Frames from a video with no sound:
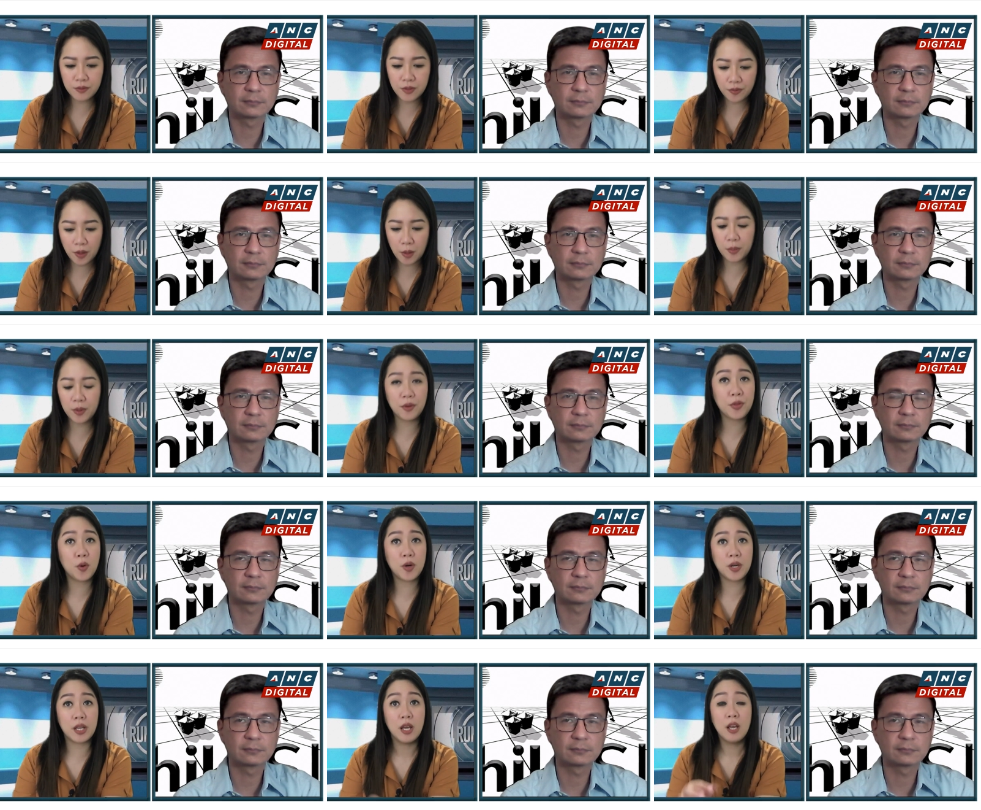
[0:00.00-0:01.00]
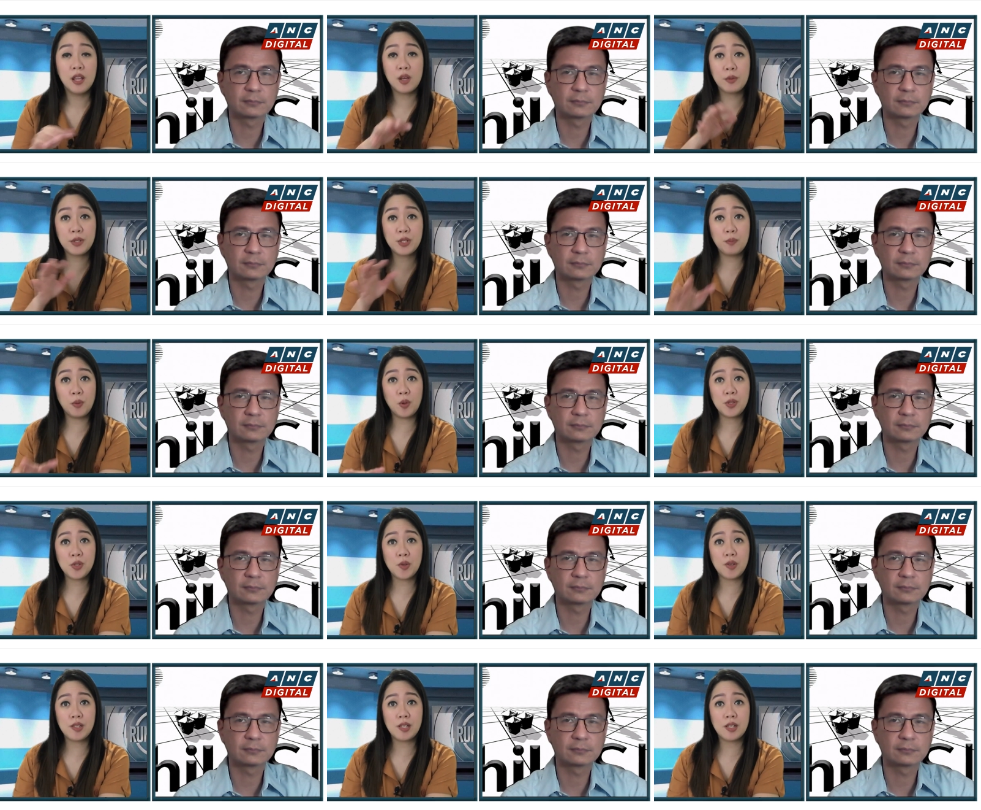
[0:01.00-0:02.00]
Speaker 1: Development Authority they were supposed
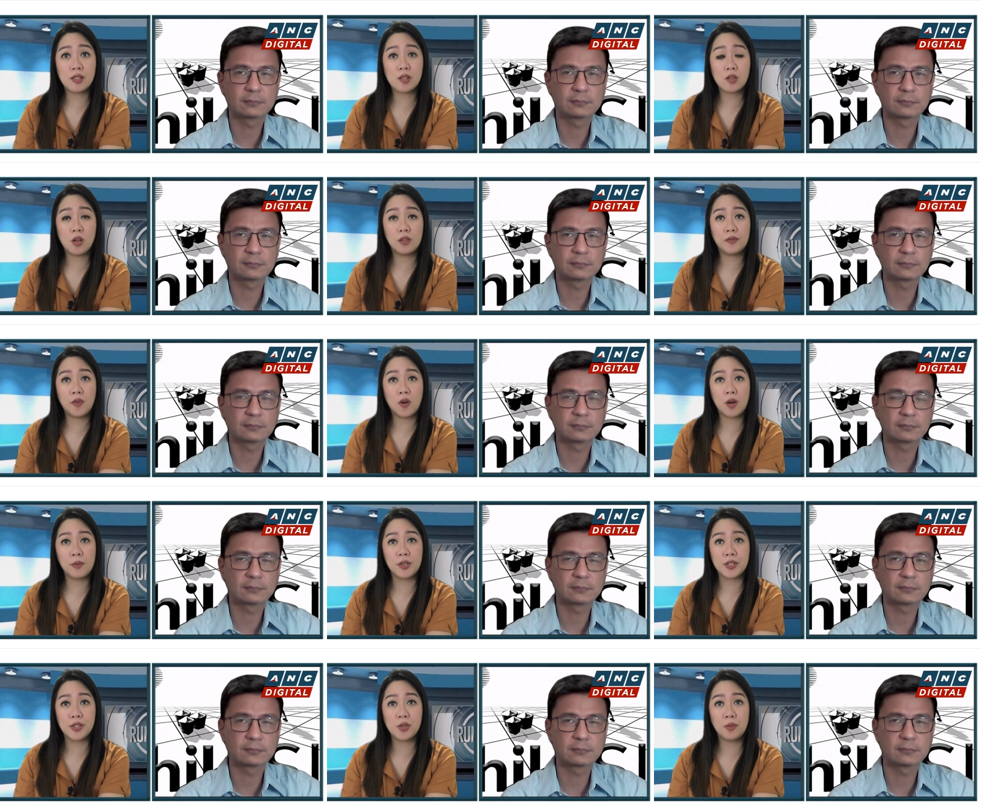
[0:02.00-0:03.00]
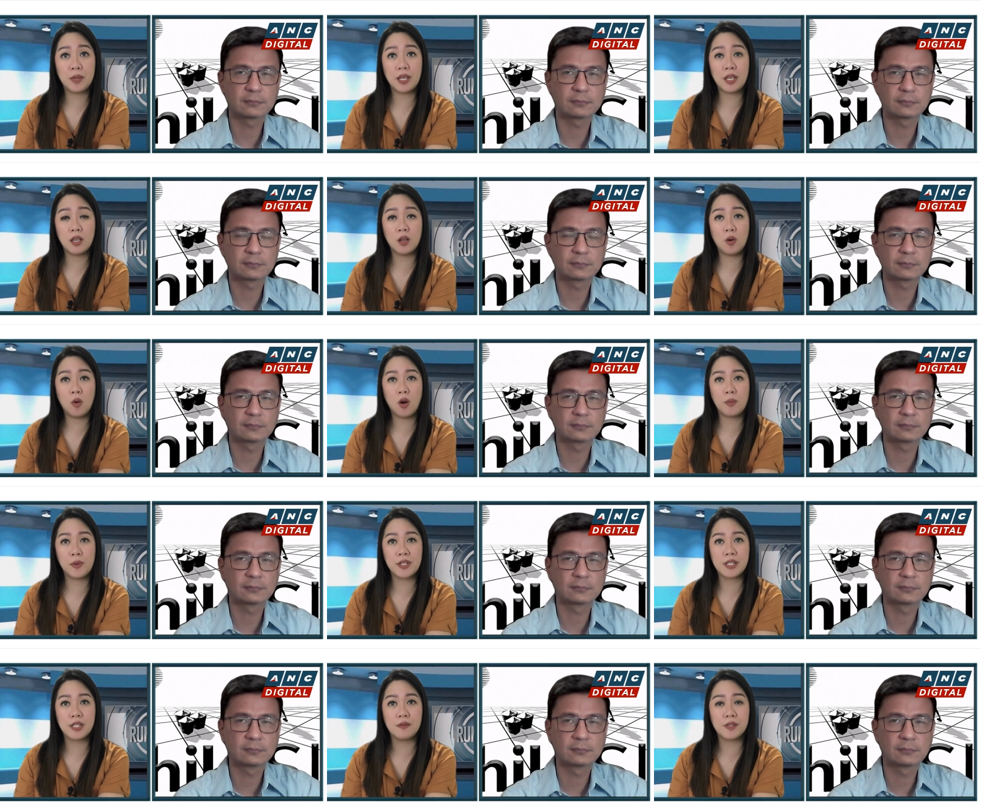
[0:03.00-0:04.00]
to assist small farmers to making
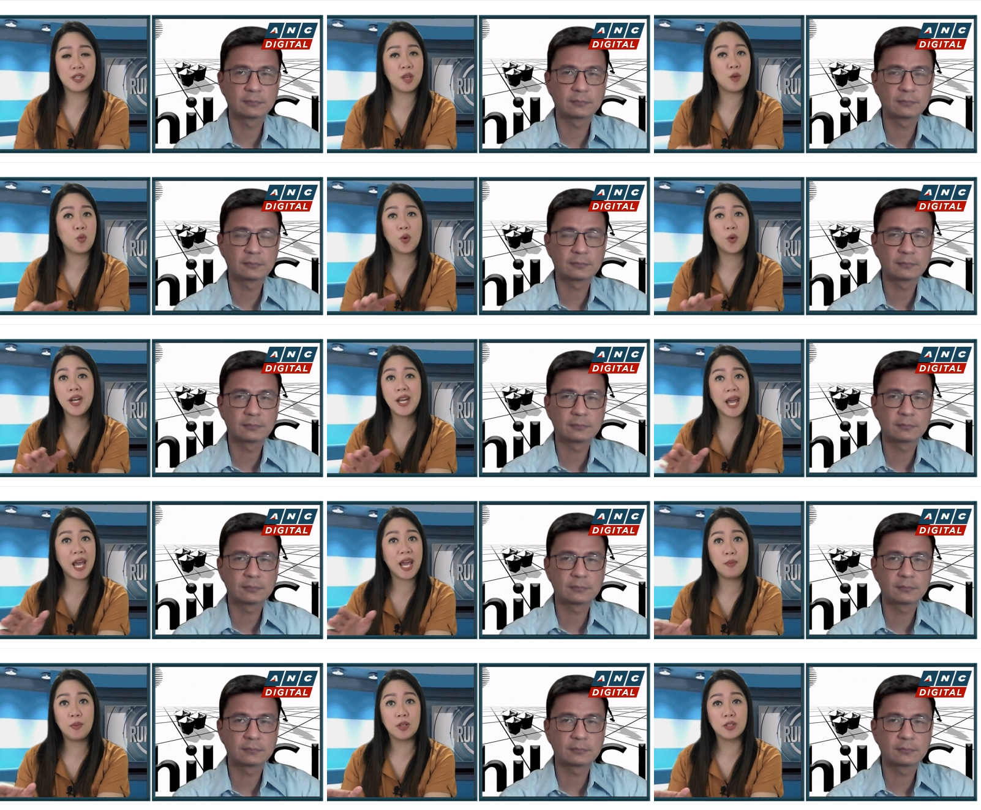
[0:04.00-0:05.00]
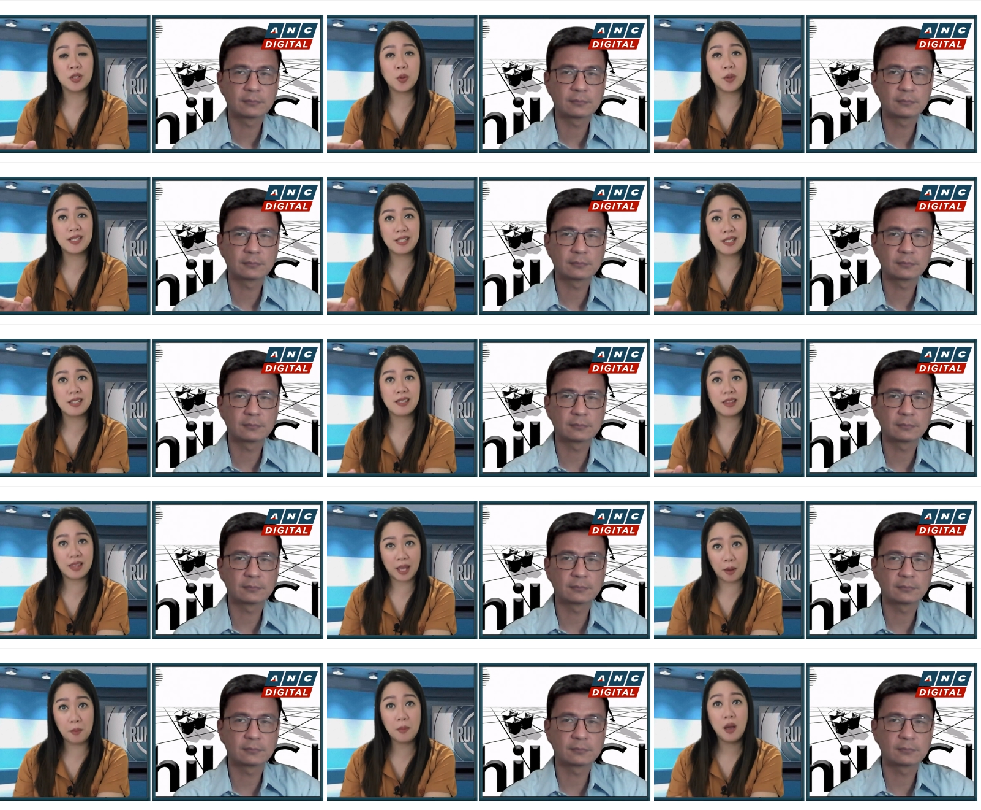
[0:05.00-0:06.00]
cooperatives? They weren't able to assist
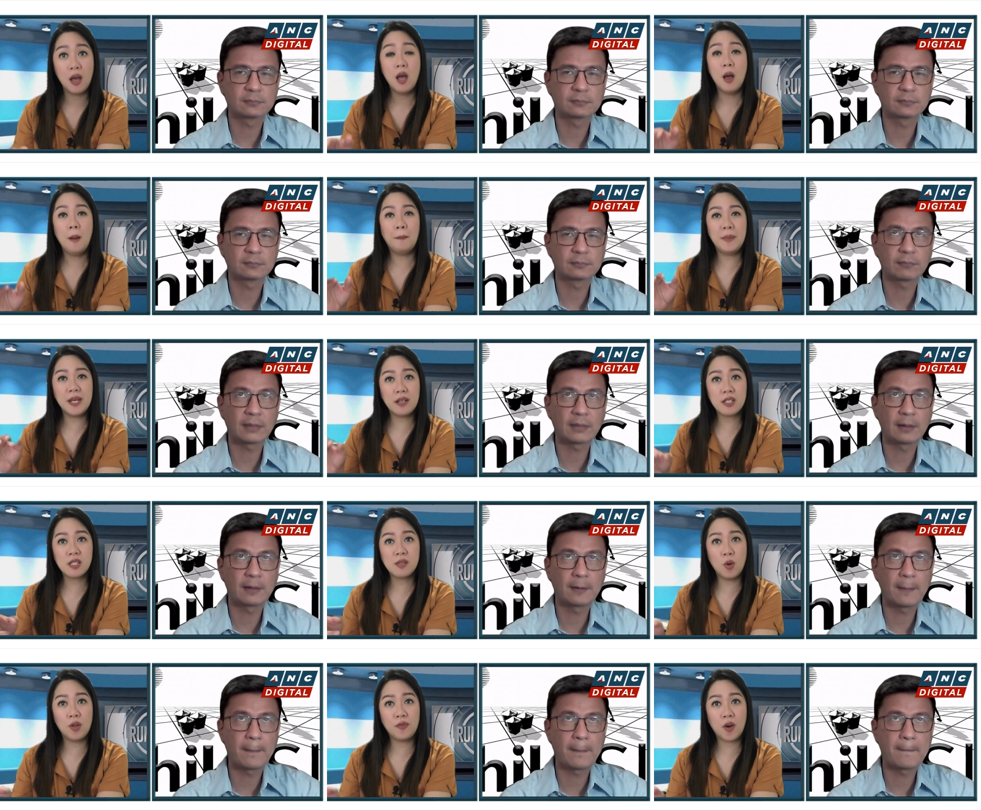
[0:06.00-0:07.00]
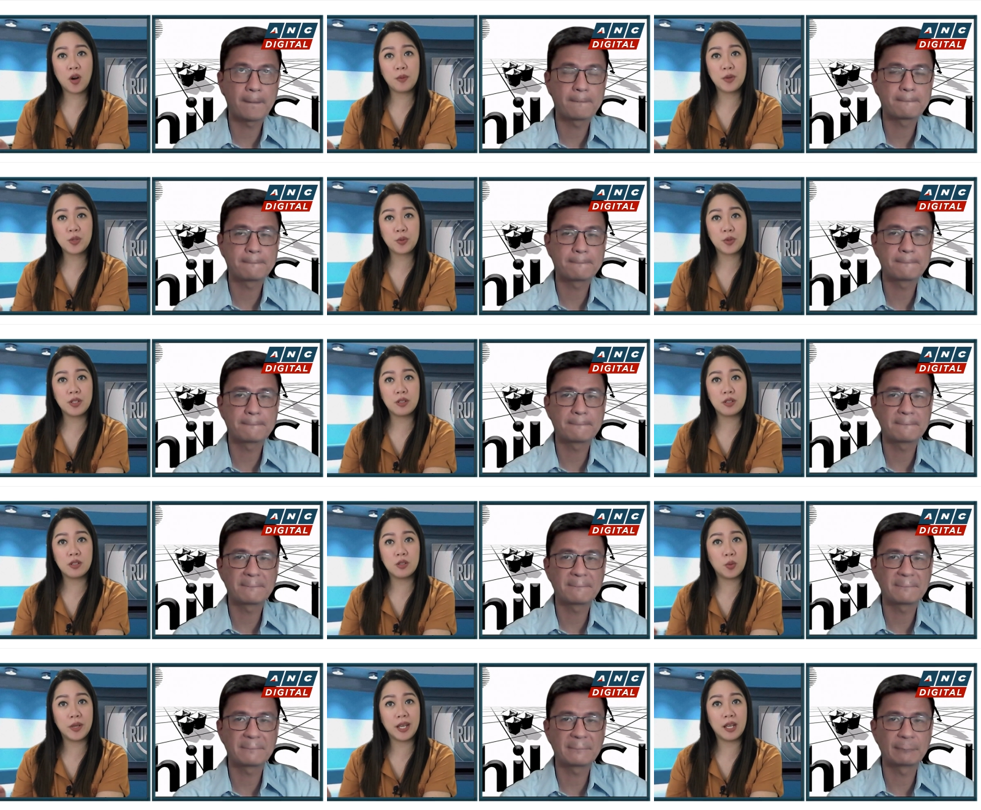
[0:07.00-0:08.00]
them because small farmers weren't
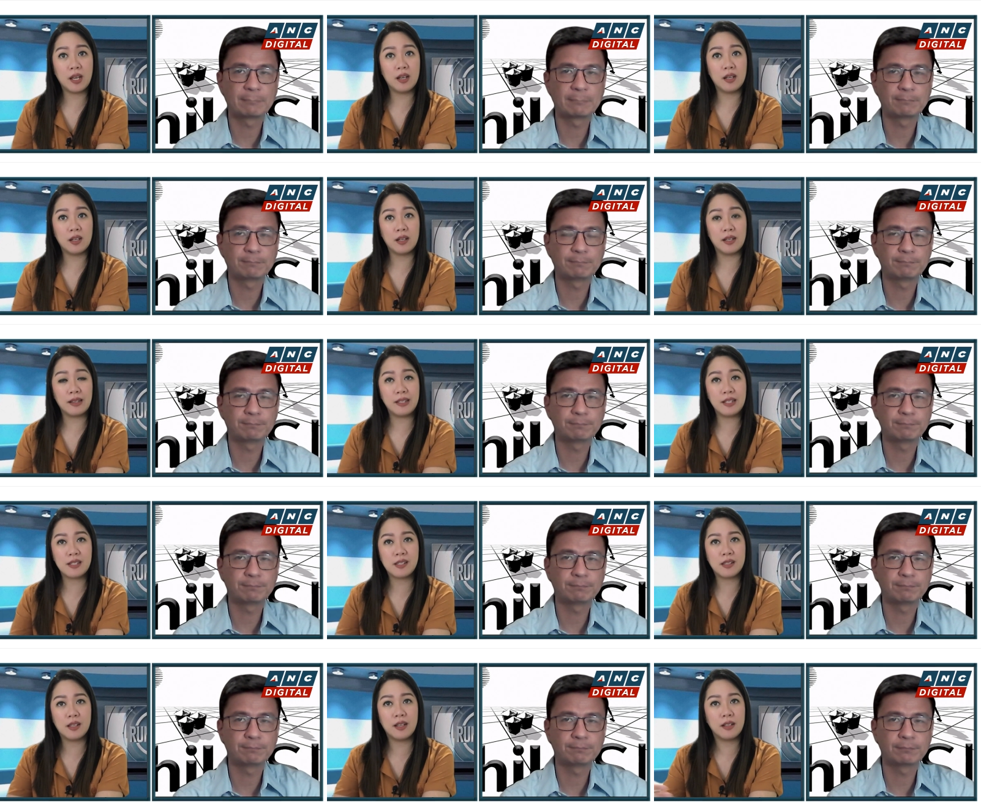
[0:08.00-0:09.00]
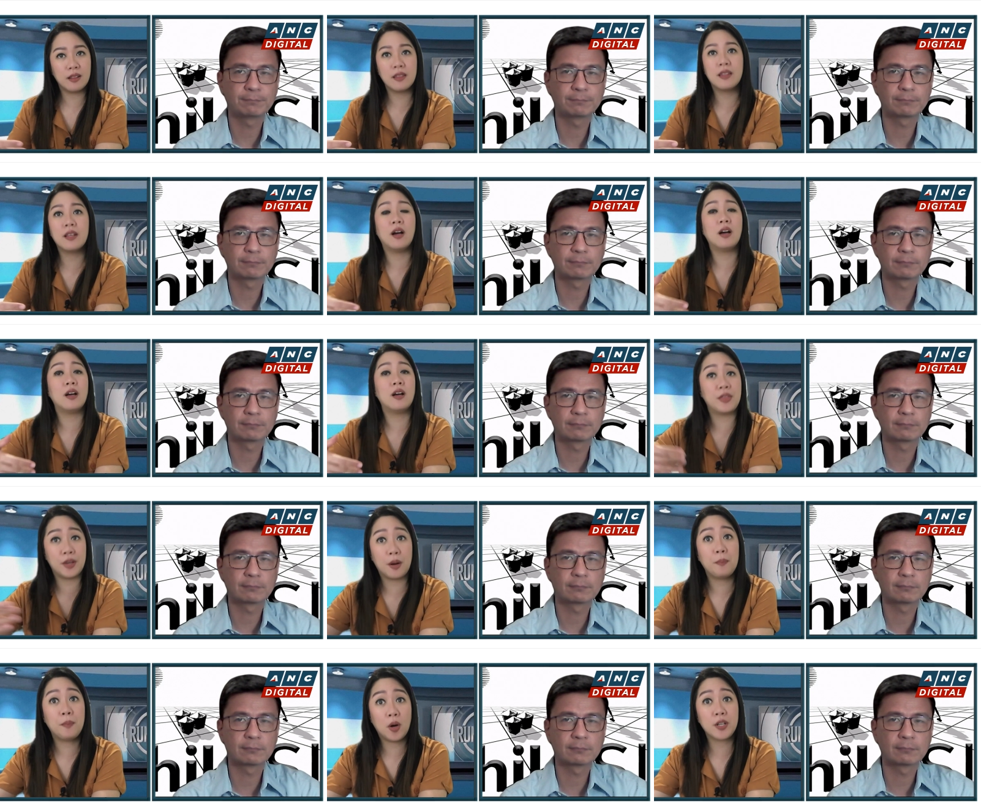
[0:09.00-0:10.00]
doing uh, at least the, uh, their
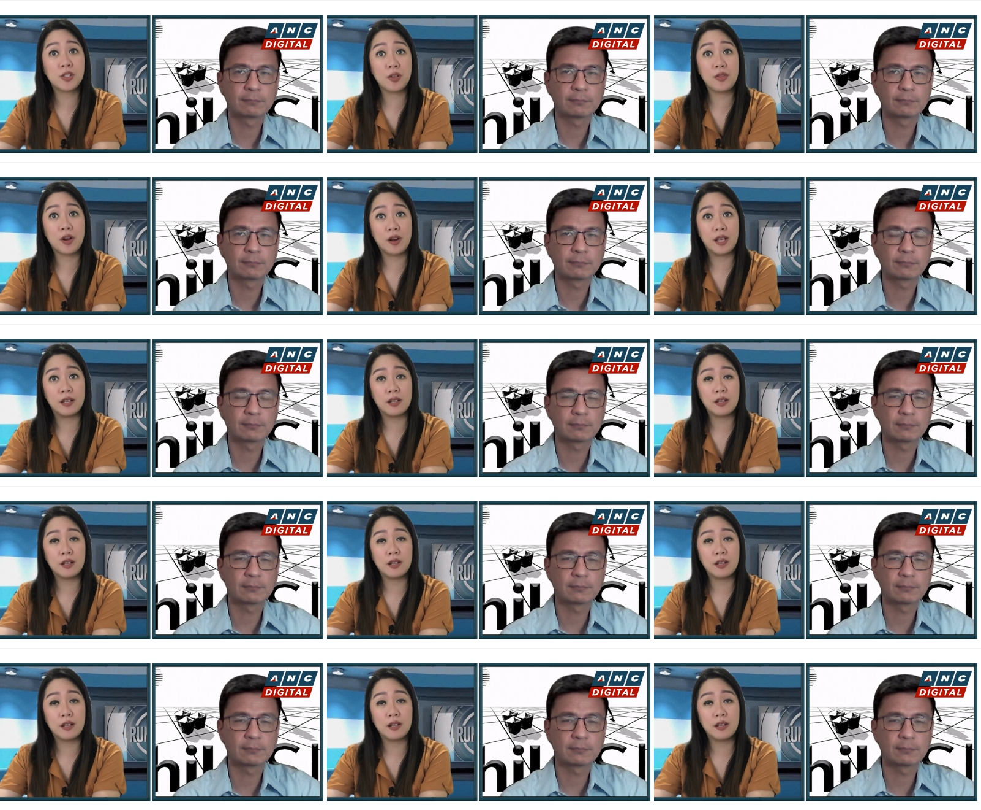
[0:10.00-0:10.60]
parts on their end.